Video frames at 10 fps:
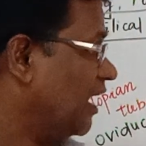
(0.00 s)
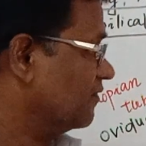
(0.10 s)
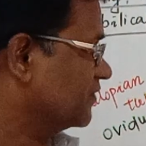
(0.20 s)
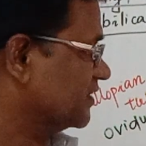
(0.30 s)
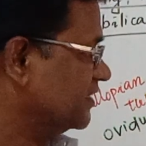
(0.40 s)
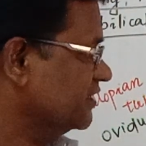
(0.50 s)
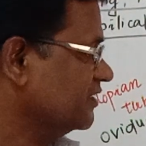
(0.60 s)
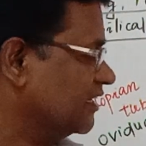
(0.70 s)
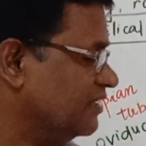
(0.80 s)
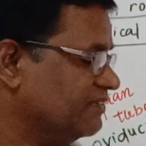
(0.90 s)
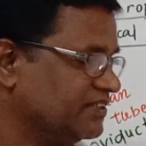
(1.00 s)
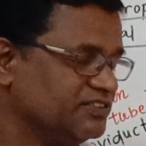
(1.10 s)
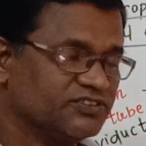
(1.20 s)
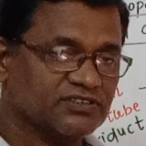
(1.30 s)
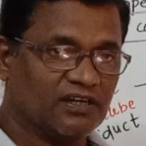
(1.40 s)
After that, the
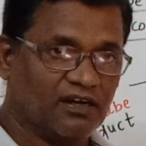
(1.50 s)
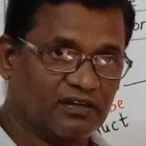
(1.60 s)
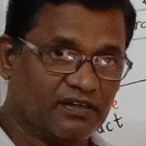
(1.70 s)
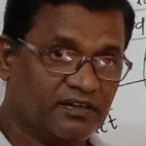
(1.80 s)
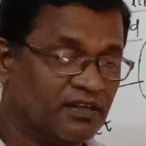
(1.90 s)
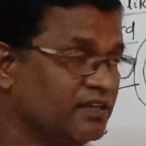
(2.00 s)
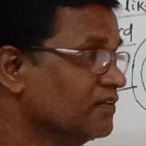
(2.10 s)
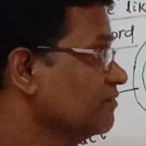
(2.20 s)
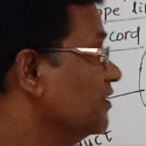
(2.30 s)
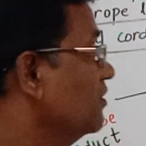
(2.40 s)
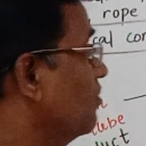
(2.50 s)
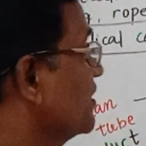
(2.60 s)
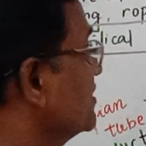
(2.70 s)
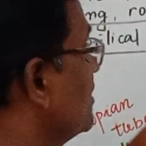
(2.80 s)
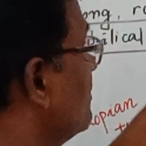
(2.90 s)
delivery is occurred. Then
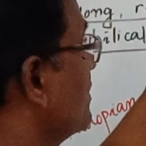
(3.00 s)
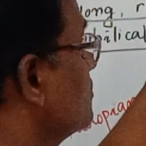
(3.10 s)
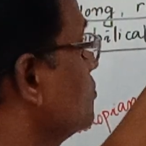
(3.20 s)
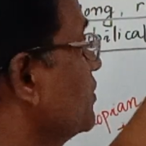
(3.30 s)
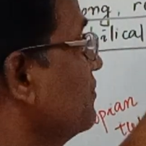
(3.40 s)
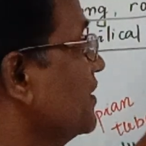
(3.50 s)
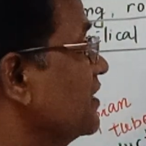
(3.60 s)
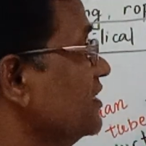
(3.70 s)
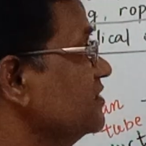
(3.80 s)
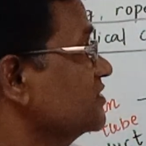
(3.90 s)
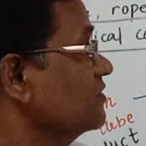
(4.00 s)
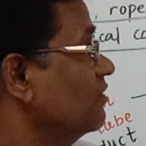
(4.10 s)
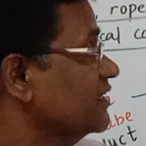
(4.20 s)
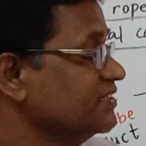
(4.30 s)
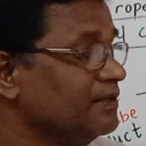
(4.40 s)
what is our today fertilization?
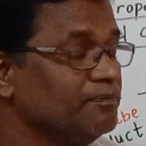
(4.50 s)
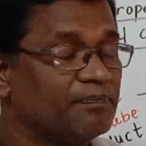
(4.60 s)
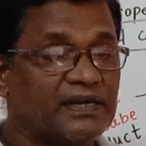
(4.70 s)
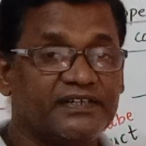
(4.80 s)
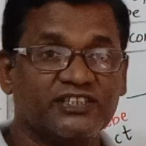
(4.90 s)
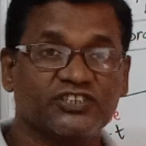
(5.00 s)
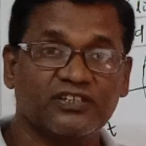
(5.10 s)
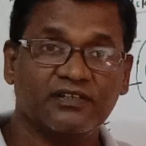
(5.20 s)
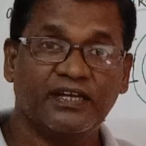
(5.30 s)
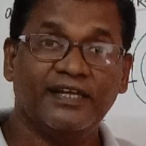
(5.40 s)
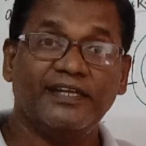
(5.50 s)
What is the implantation?